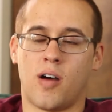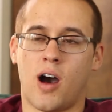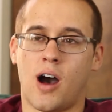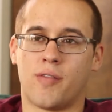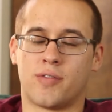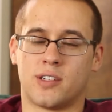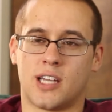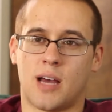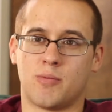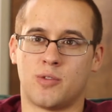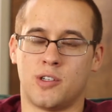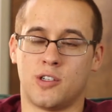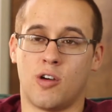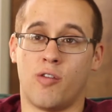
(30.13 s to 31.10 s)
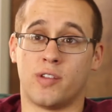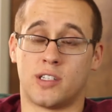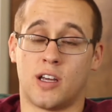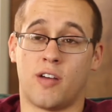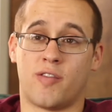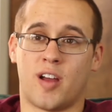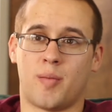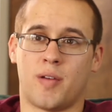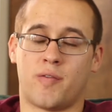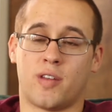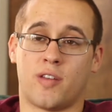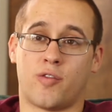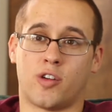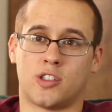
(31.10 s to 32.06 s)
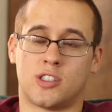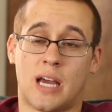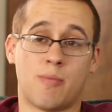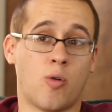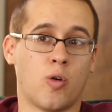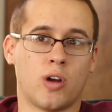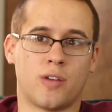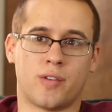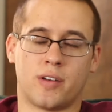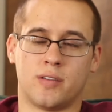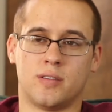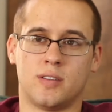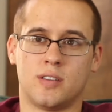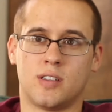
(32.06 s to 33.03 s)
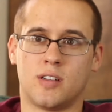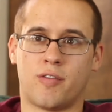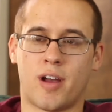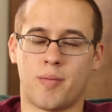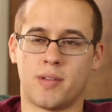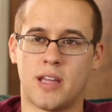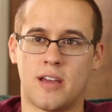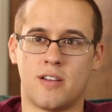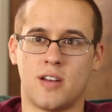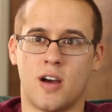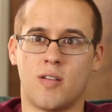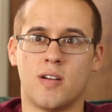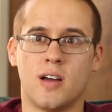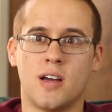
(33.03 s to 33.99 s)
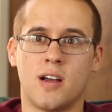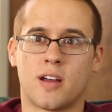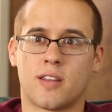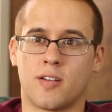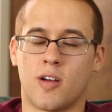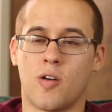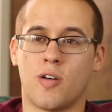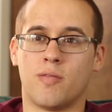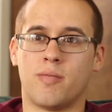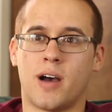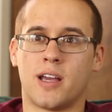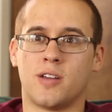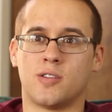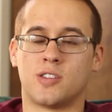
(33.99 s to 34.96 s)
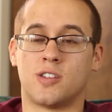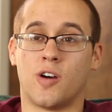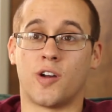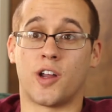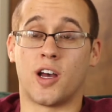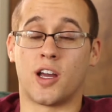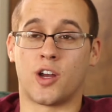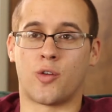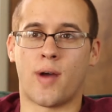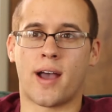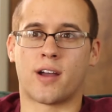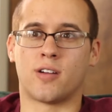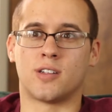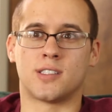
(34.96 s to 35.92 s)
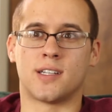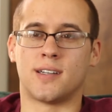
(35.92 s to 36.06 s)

oftentimes when you go visit a family for the first time or even a family that you know, they'll go and buy you soda and crackers.